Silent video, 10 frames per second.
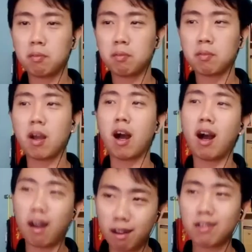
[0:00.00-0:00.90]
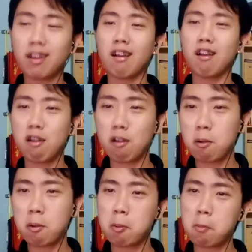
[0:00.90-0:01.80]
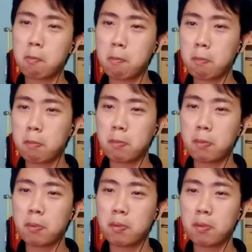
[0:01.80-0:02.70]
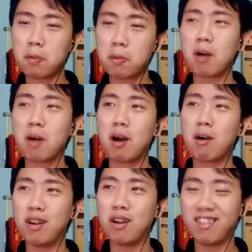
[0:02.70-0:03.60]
Until 12 midnight. I do that every day.